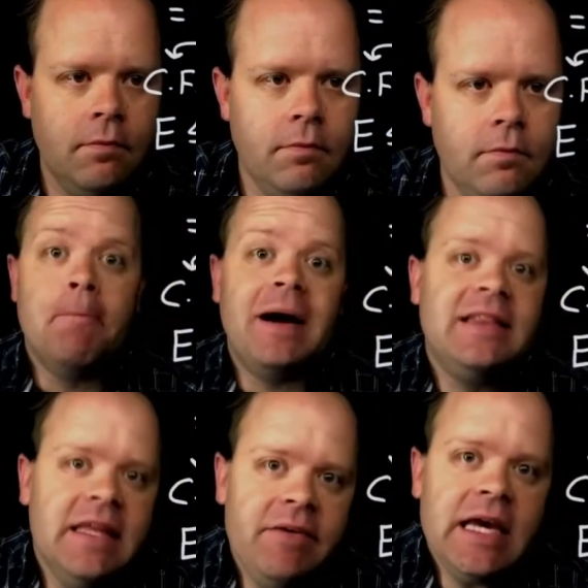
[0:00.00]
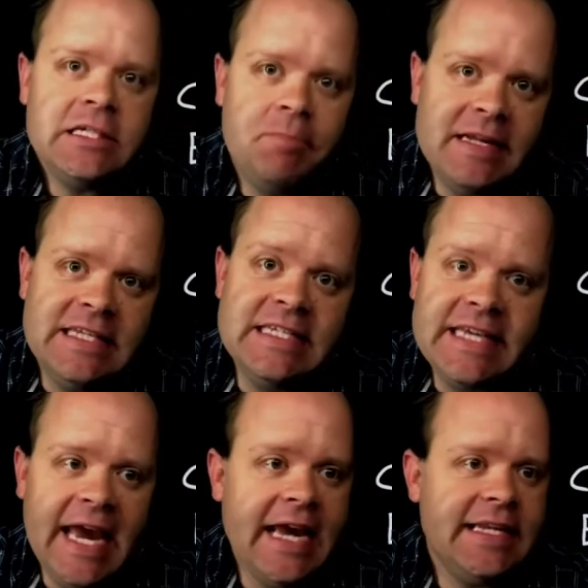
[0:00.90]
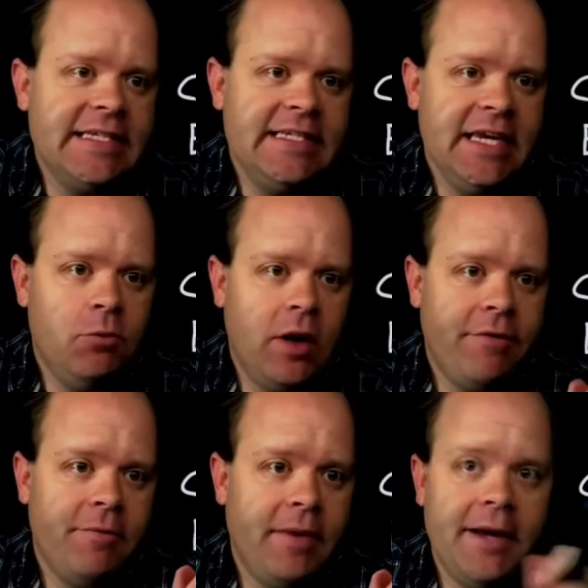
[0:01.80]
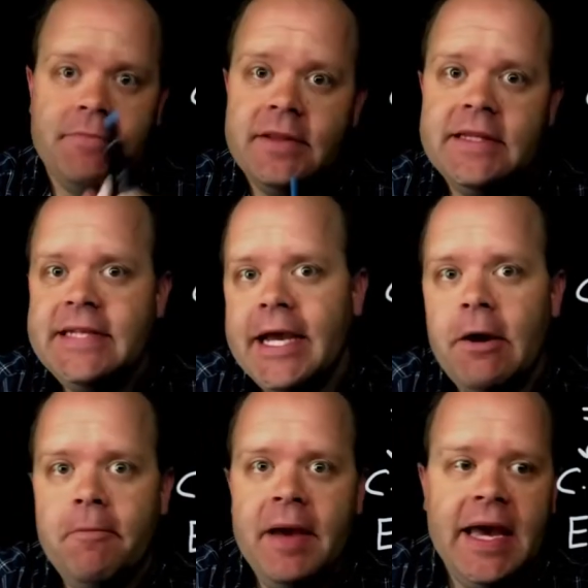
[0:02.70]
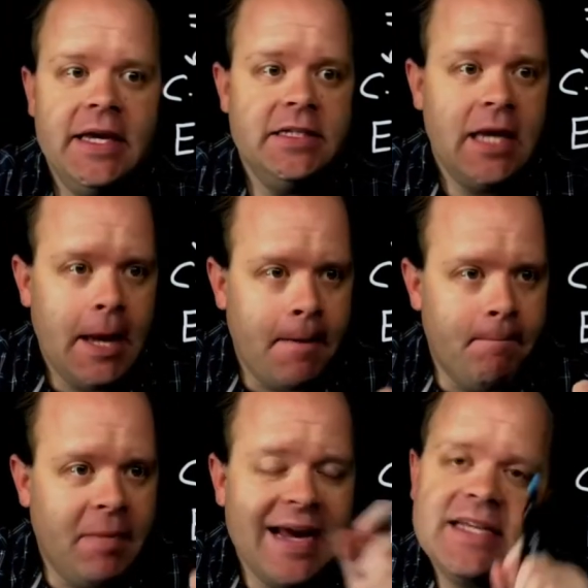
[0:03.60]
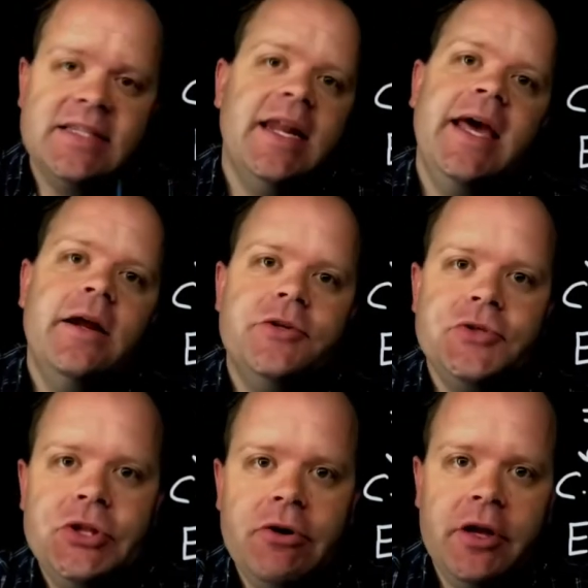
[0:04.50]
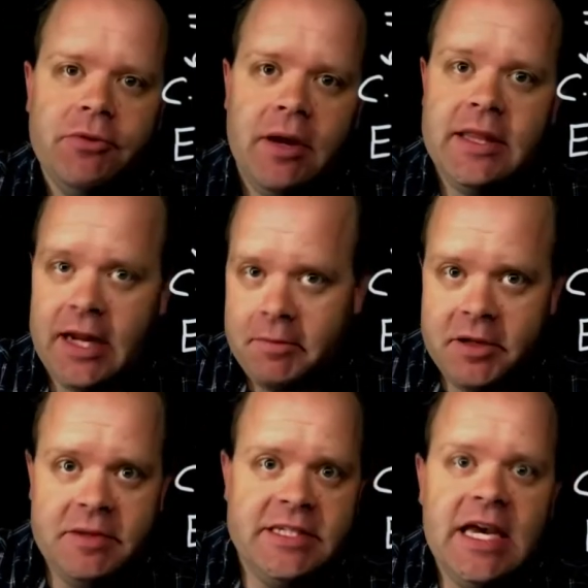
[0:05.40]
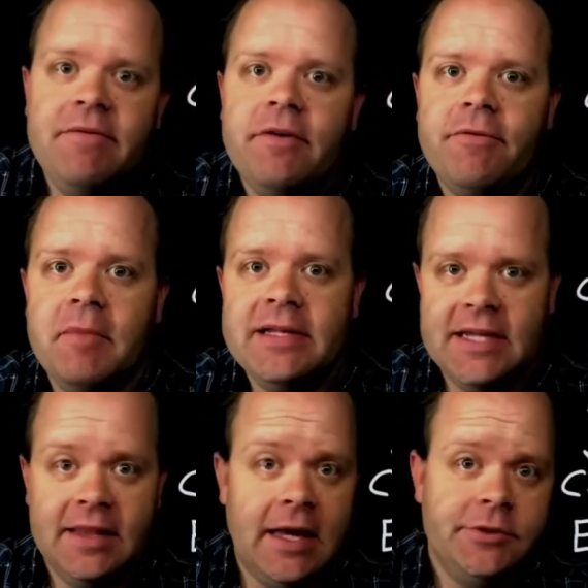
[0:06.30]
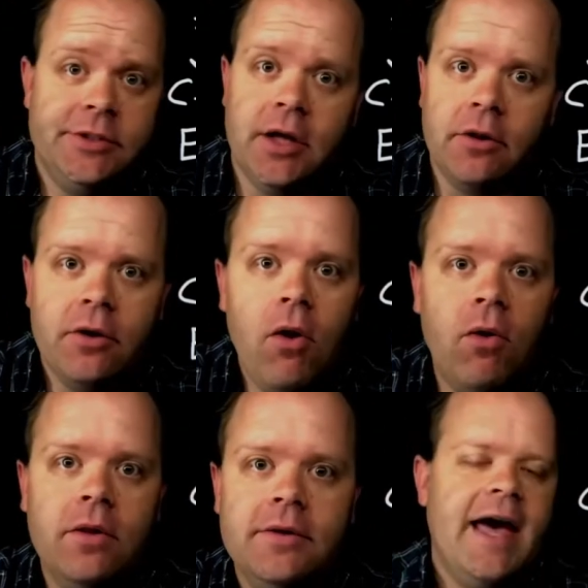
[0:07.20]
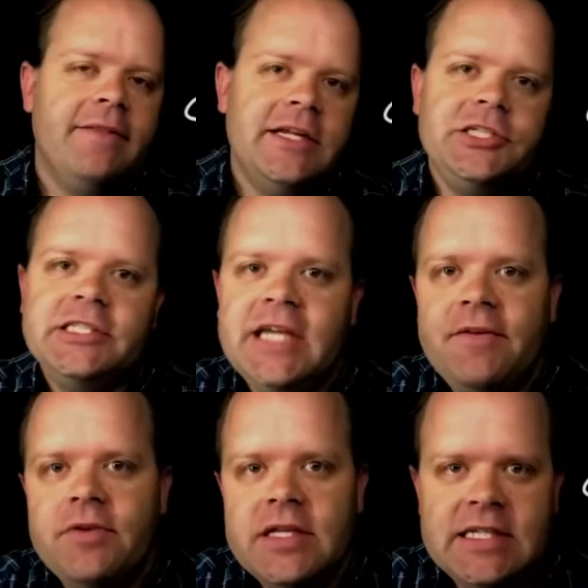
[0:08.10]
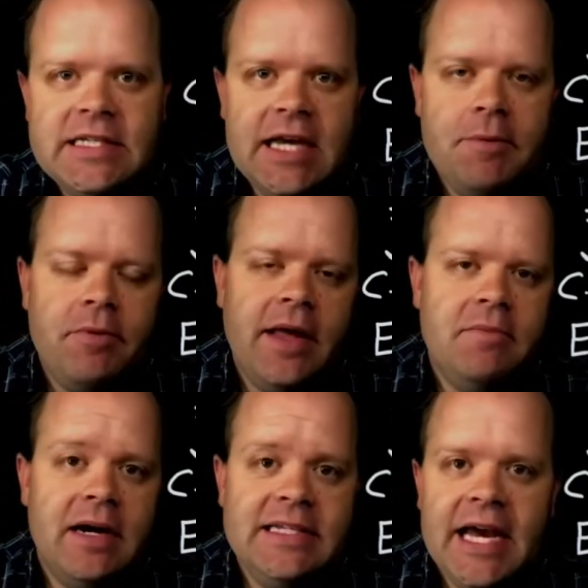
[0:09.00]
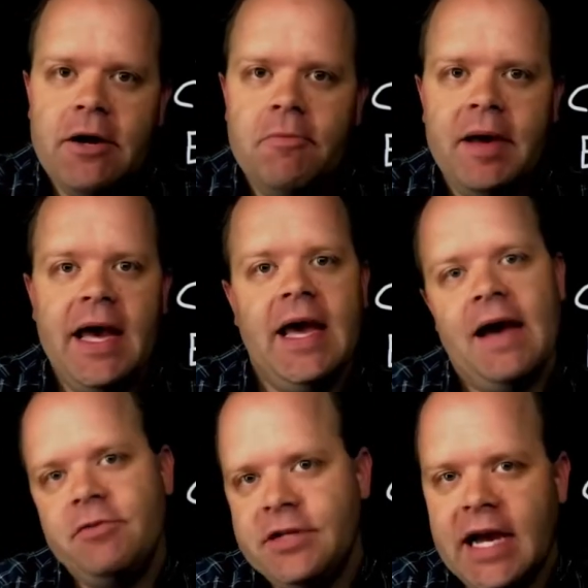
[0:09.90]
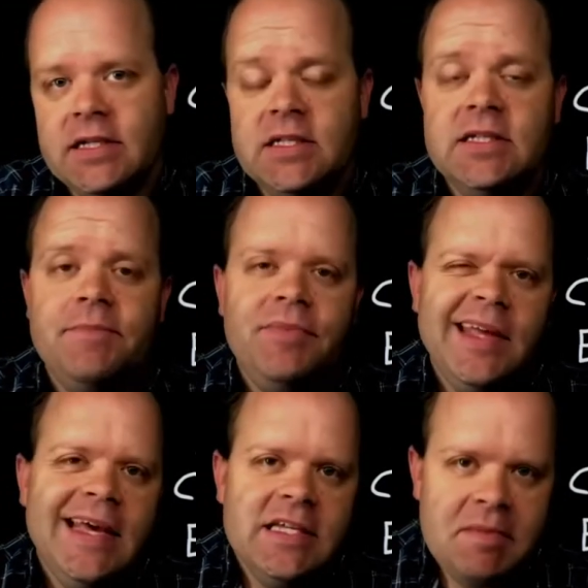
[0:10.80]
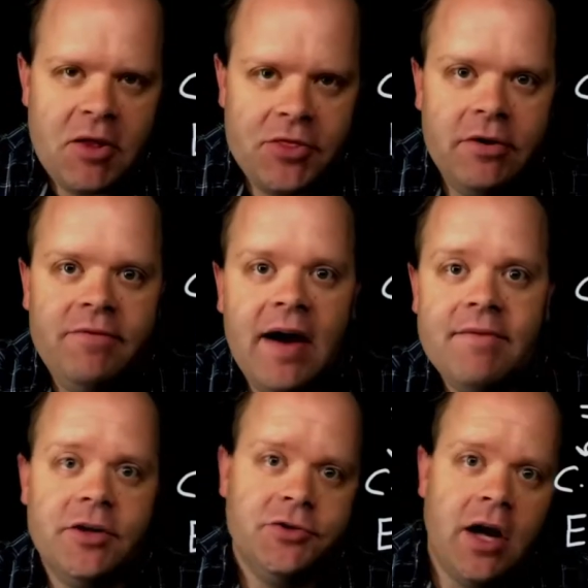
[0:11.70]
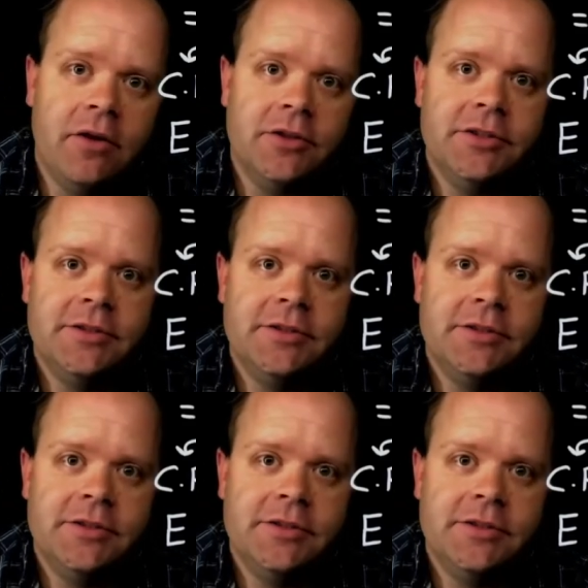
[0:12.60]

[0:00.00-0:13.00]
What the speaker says: my living expenses can't exceed whatever my monthly take-home pay is minus that $833 that I'm going to be saving for my $10,000 goal. And let's just say for this example that my take-home pay after taxes is about $3,500.